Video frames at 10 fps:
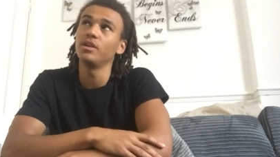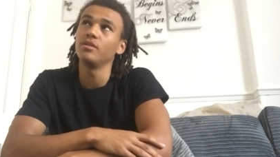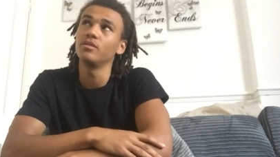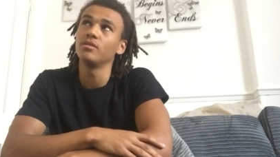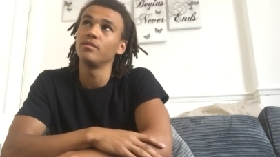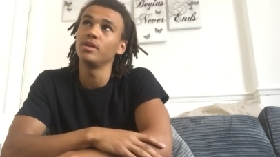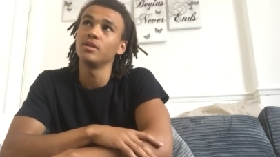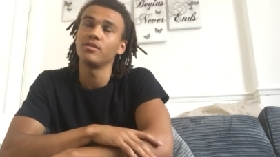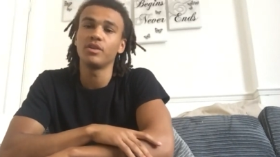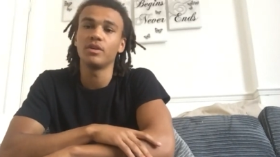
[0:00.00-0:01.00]
I think there
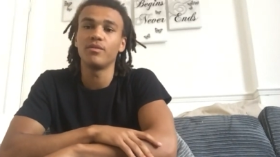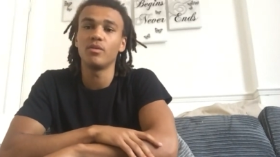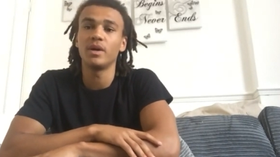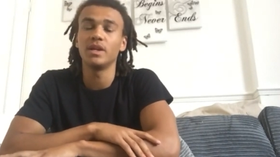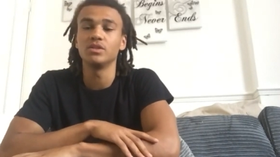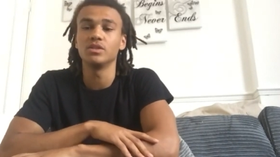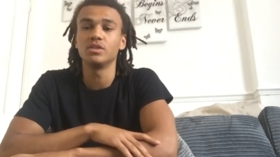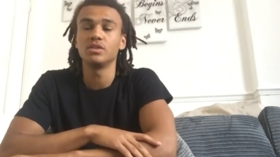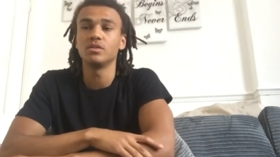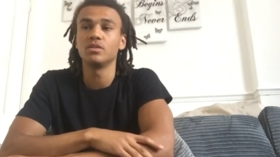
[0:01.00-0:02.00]
was 3 or 4
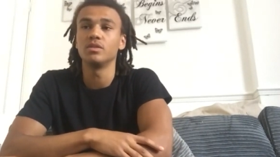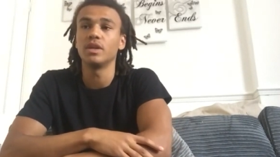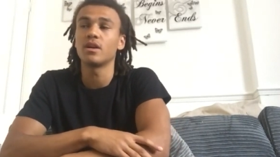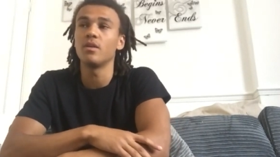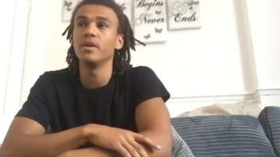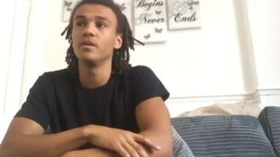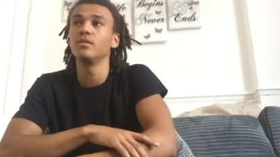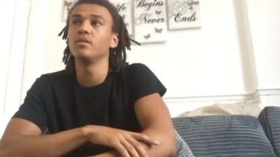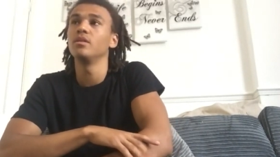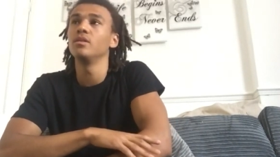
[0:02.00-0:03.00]
managers that come in.
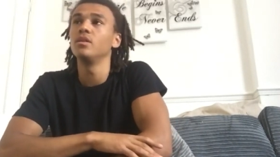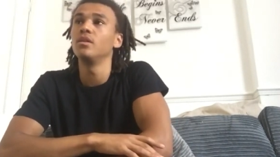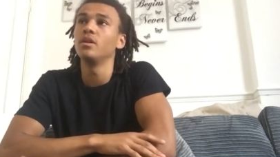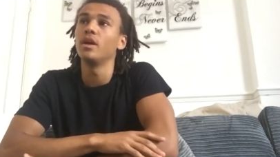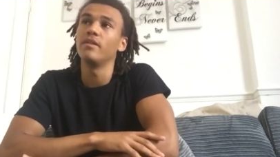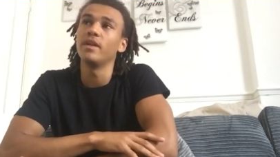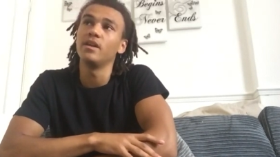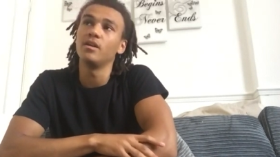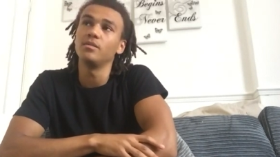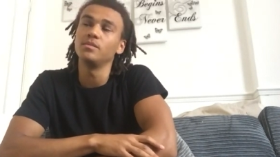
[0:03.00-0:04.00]
And then
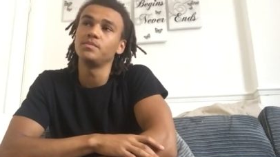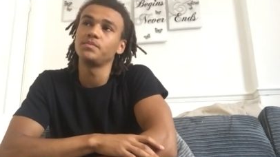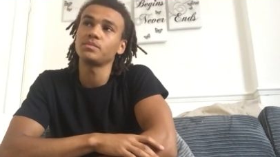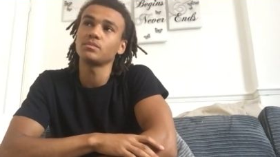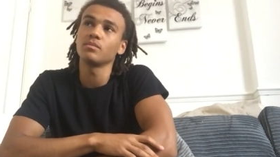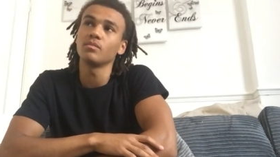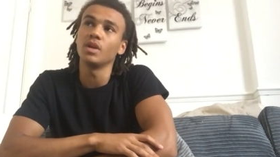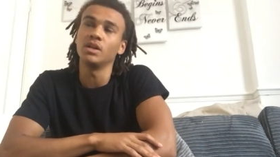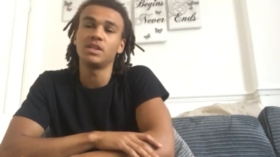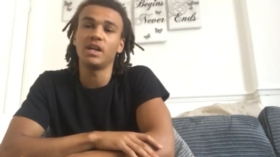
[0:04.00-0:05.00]
I
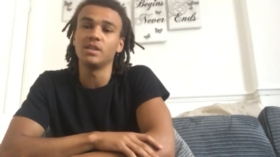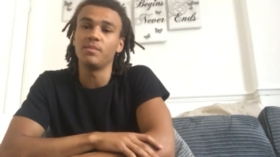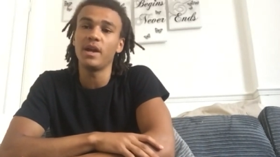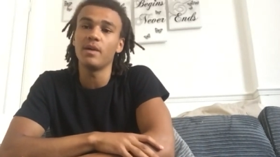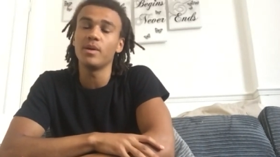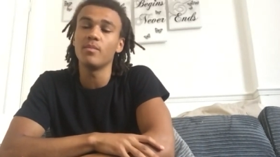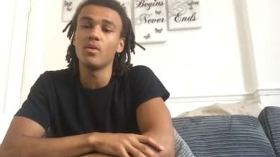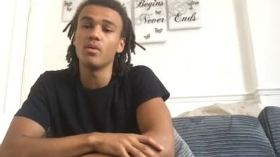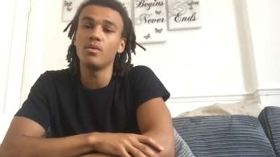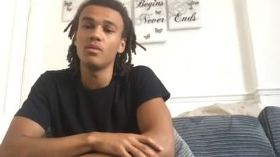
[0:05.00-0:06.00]
started to play a bit
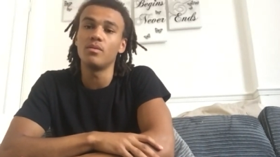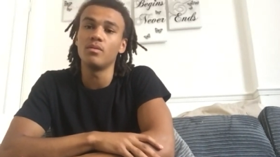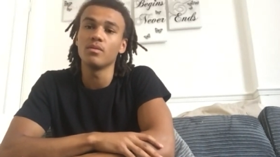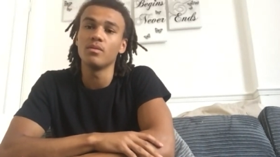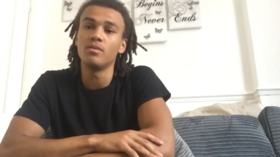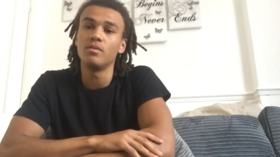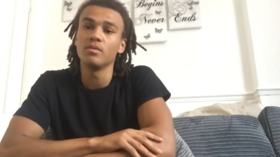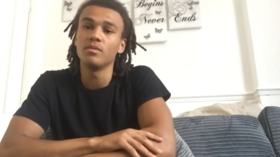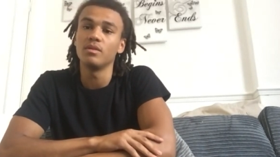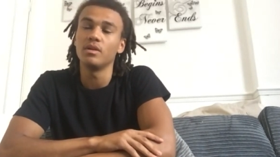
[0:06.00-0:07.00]
more.
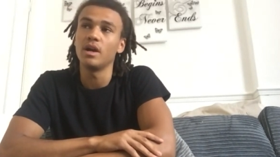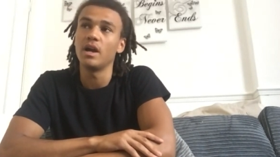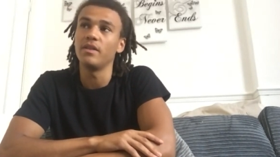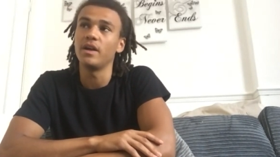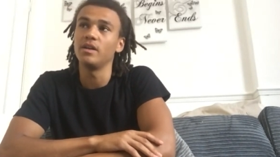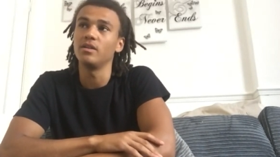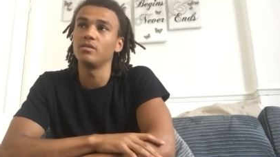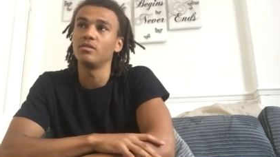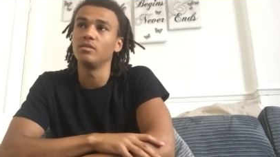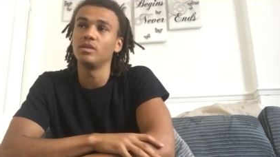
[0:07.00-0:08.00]
And then
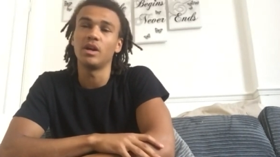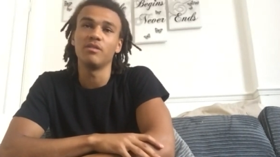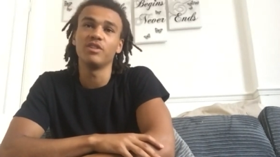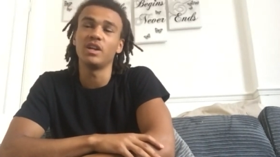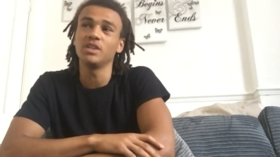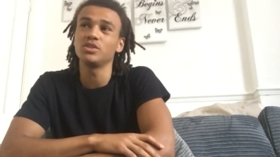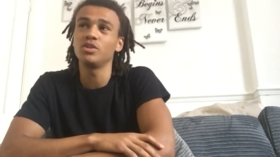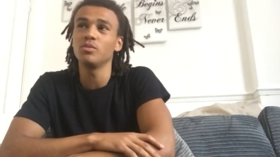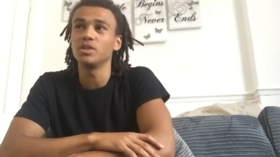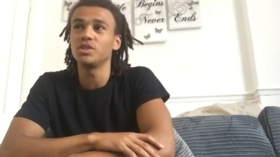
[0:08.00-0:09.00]
like I just
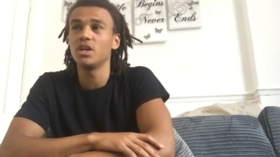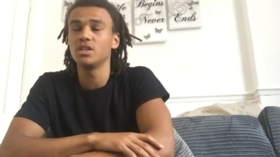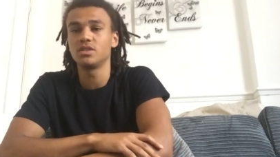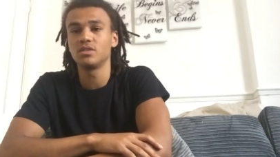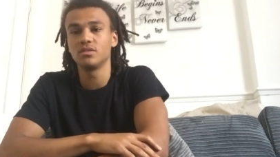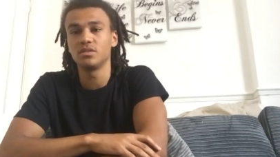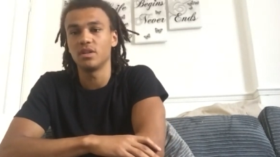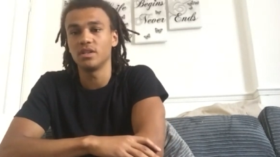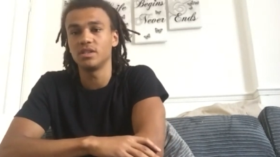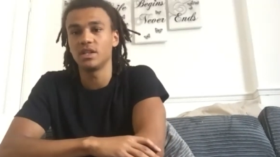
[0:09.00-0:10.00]
took my chance.
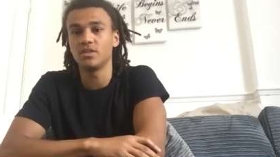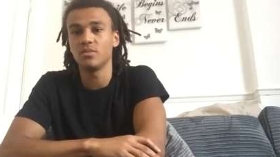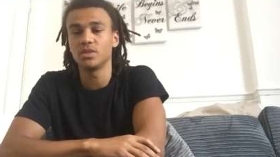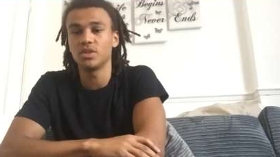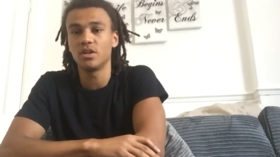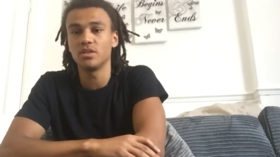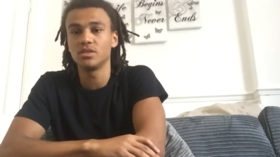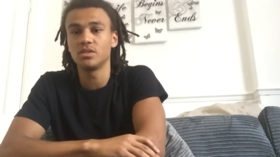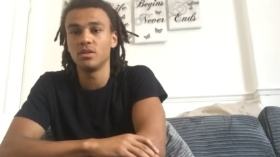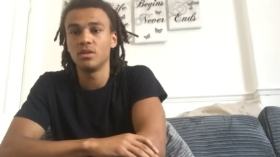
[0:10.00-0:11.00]
I took my chance.